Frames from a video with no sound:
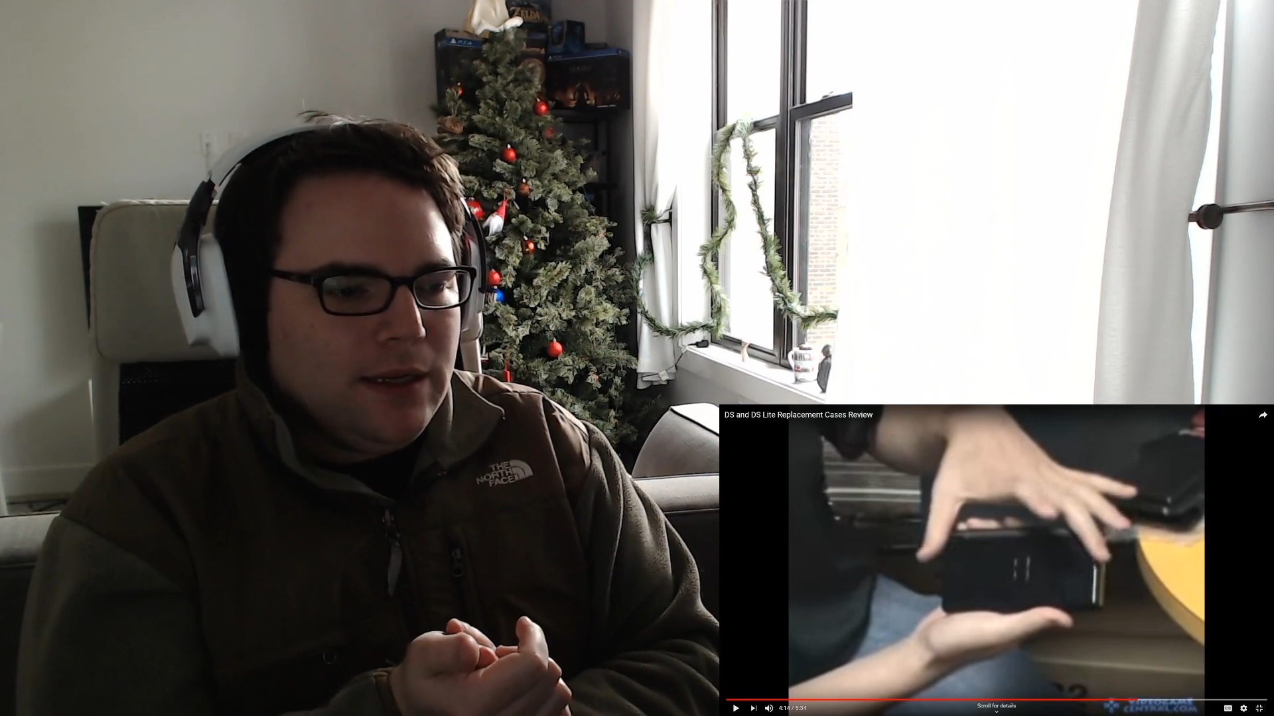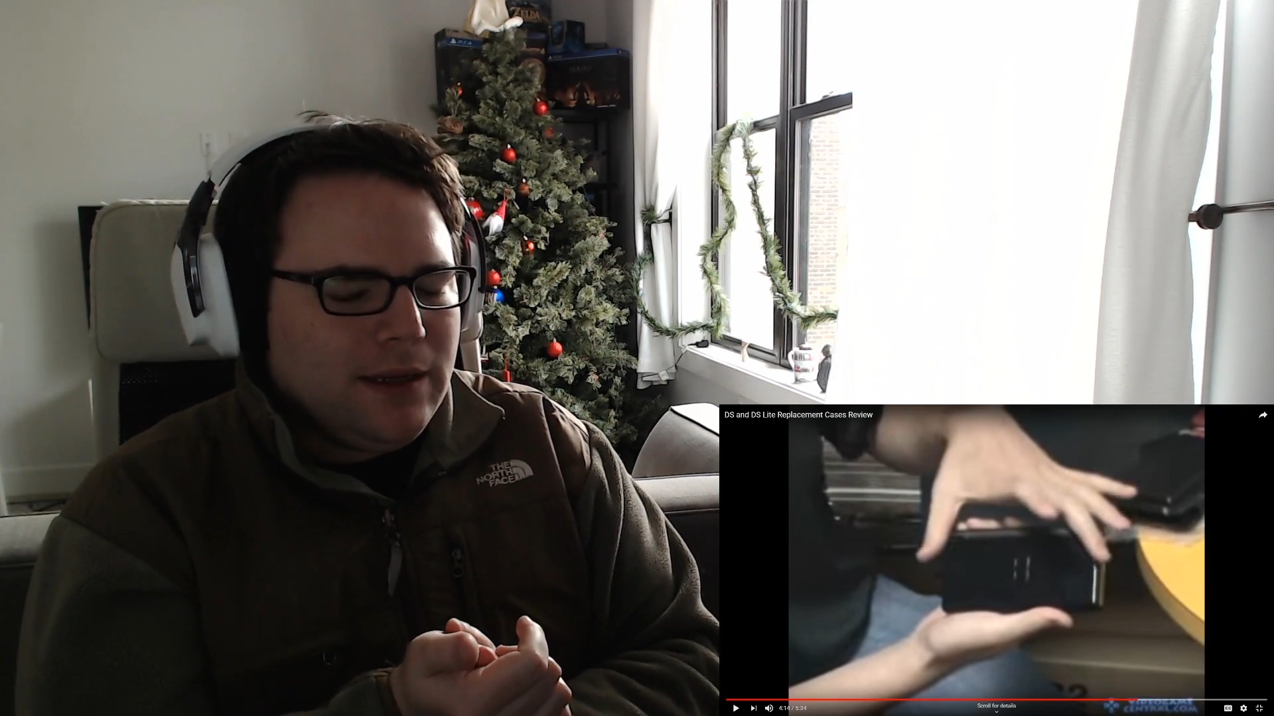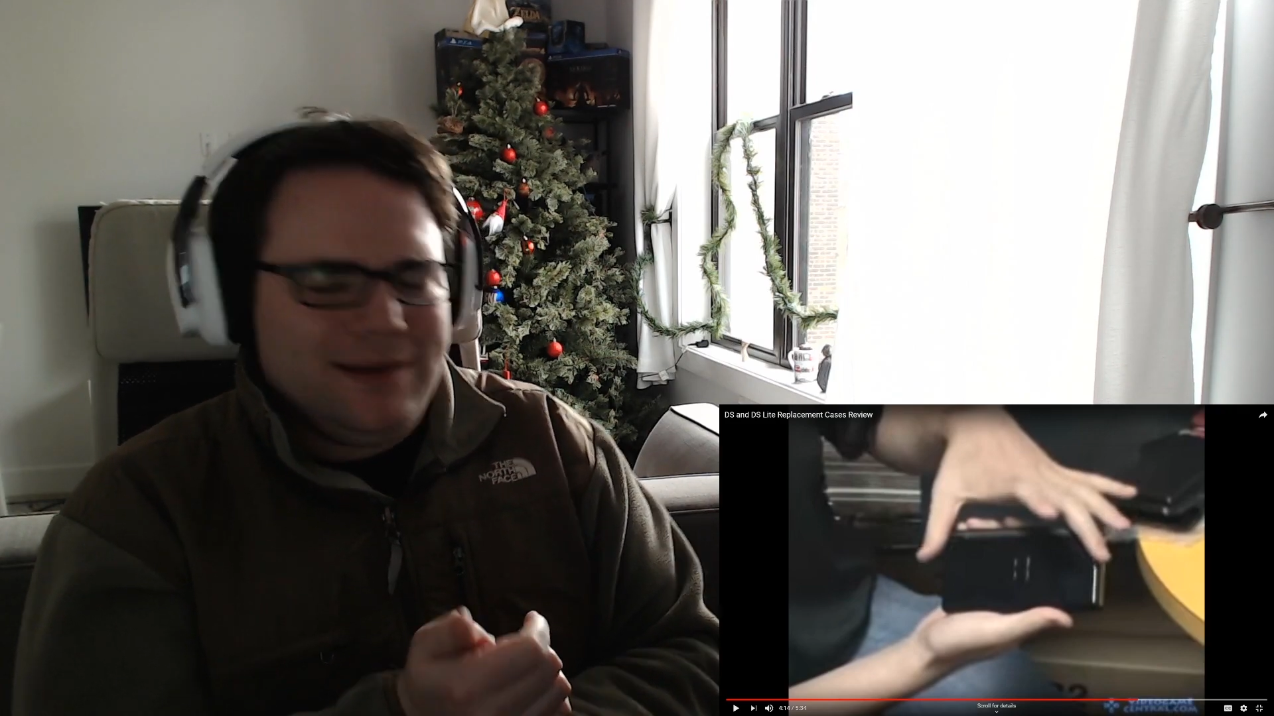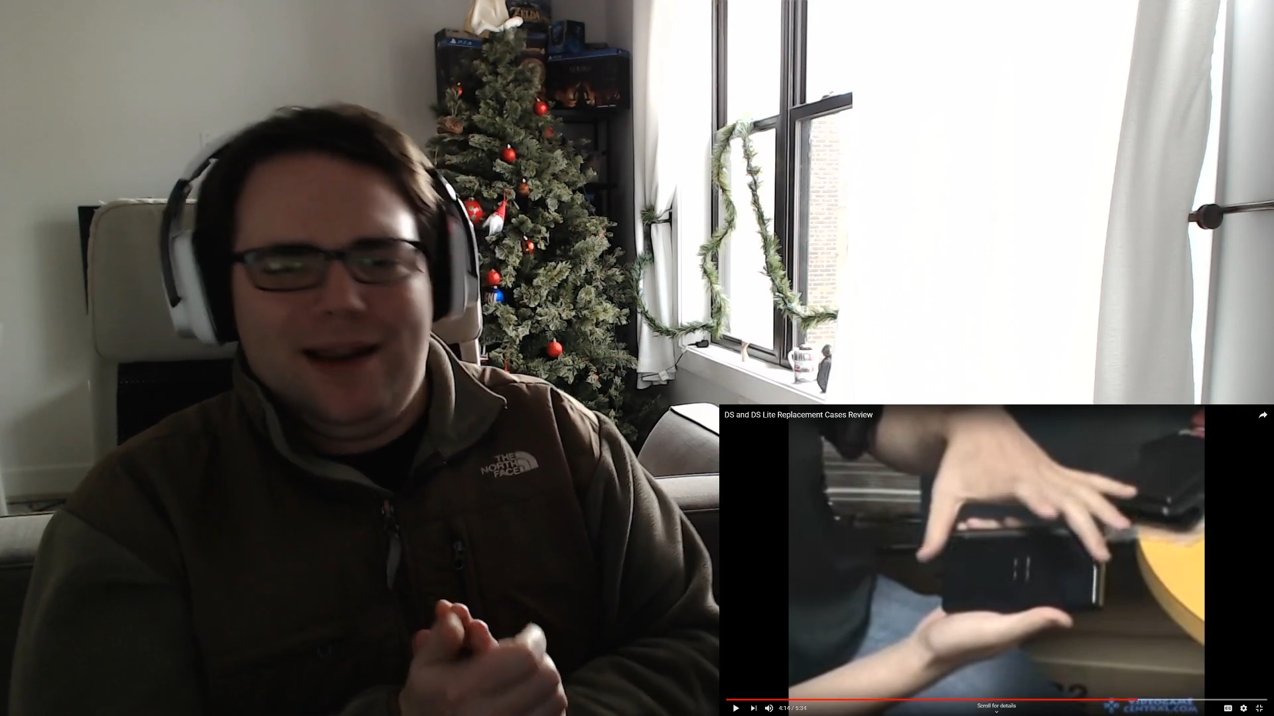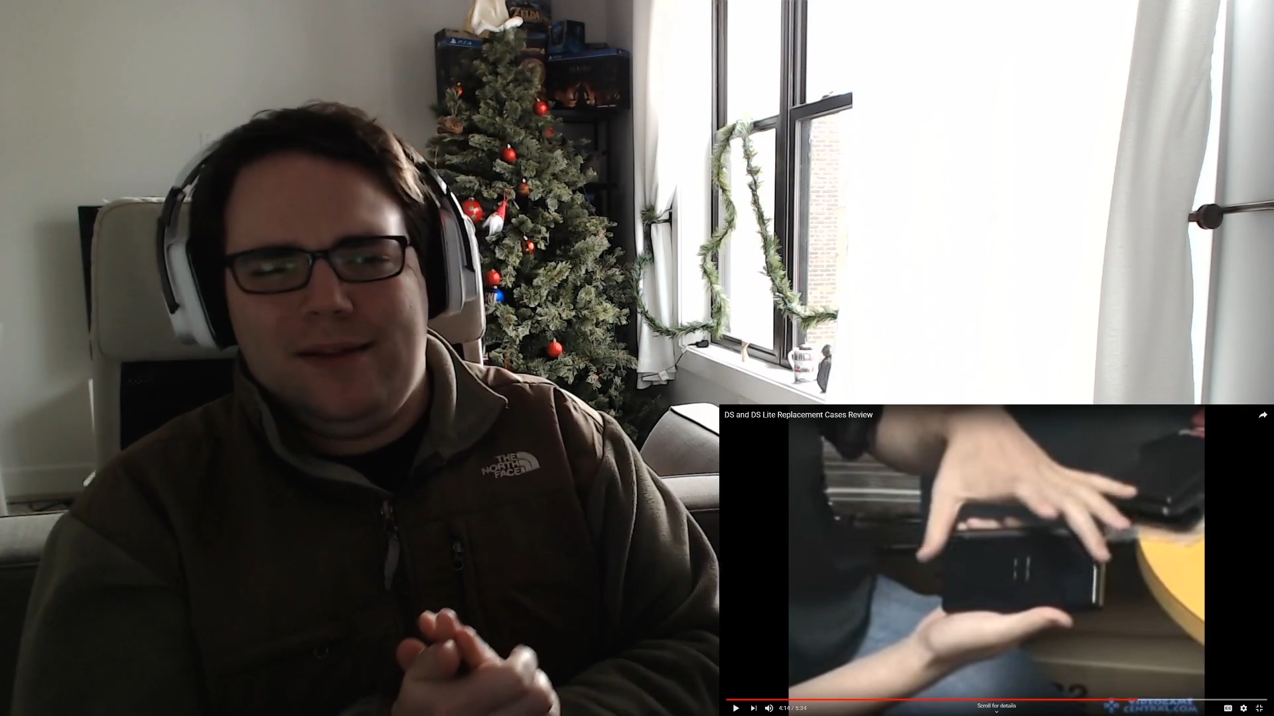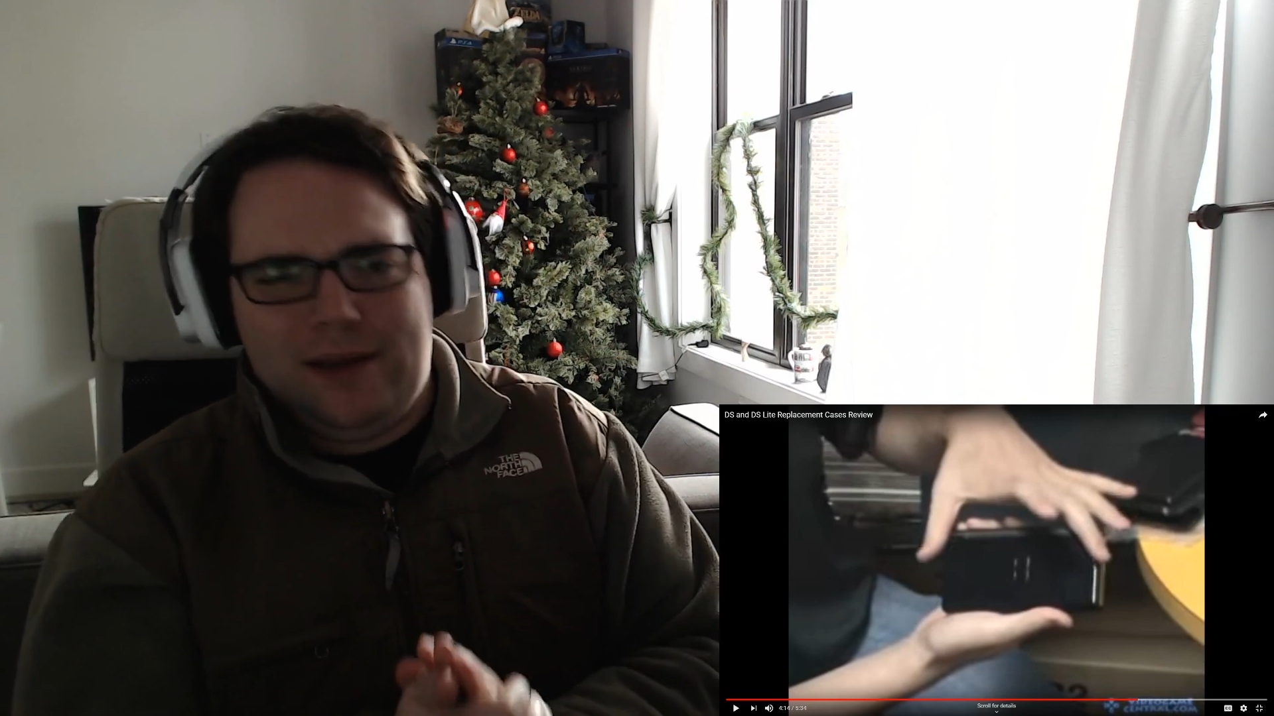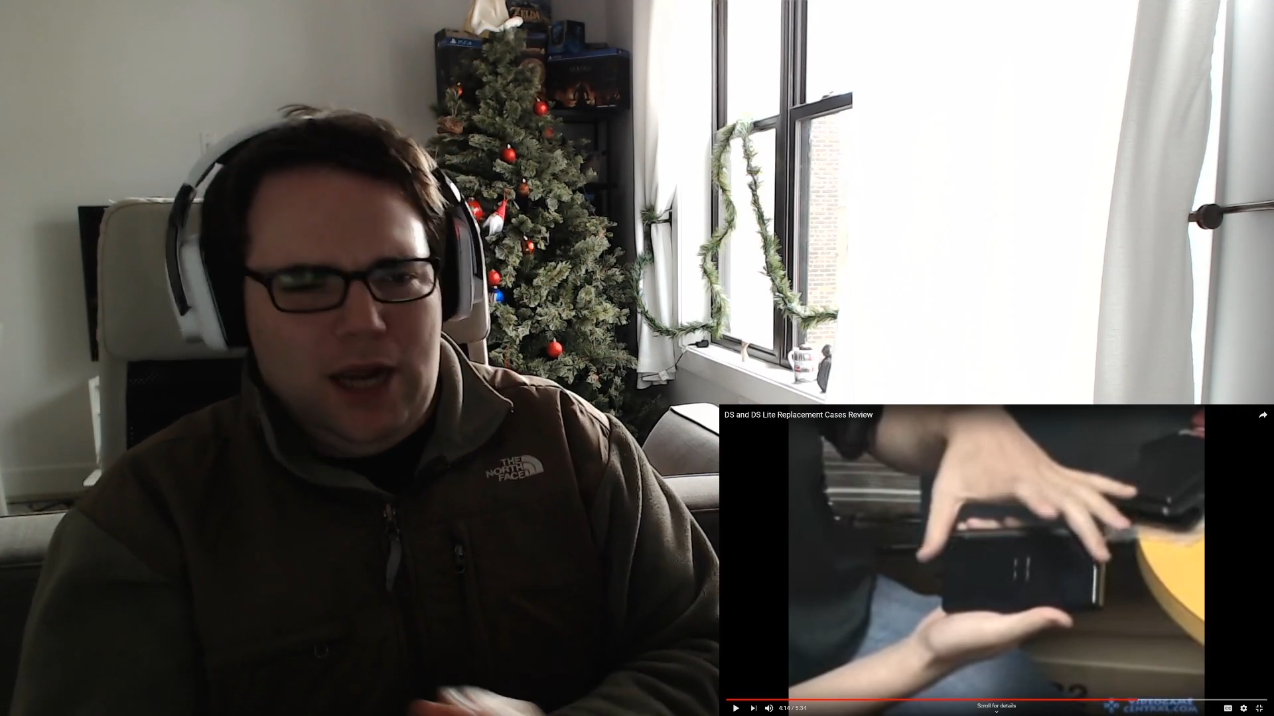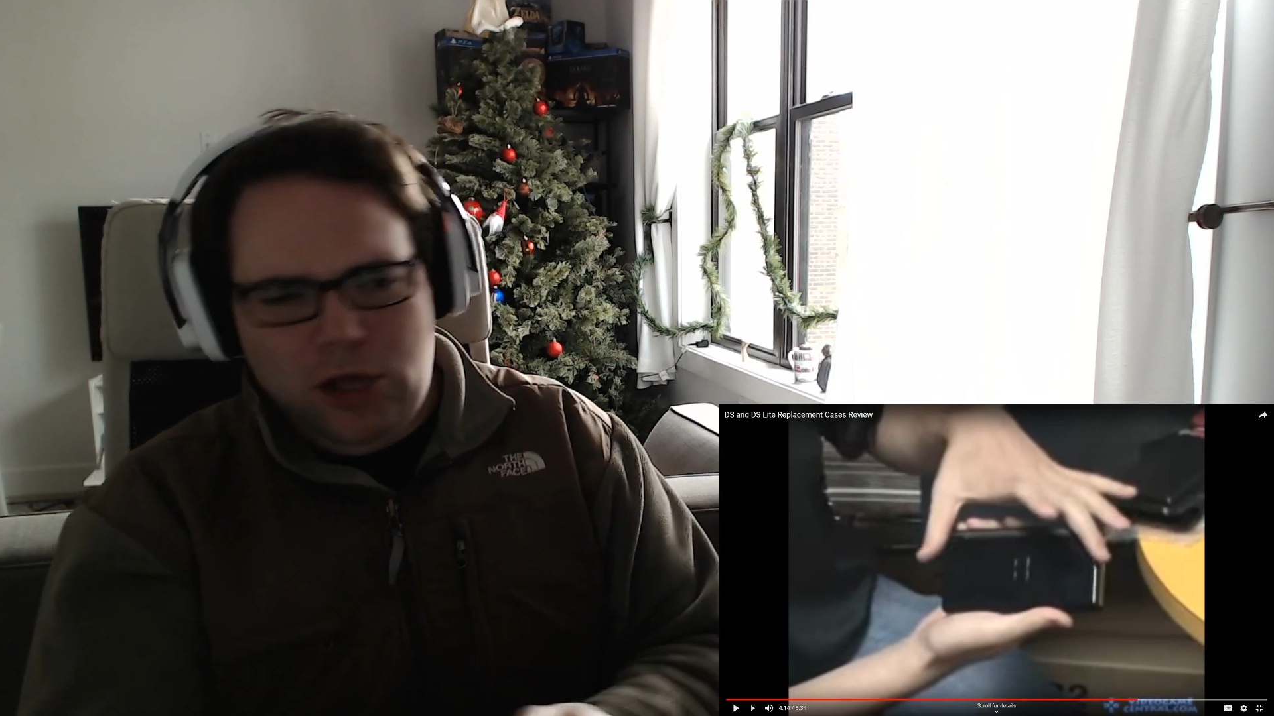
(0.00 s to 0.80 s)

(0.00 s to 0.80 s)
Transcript: It not like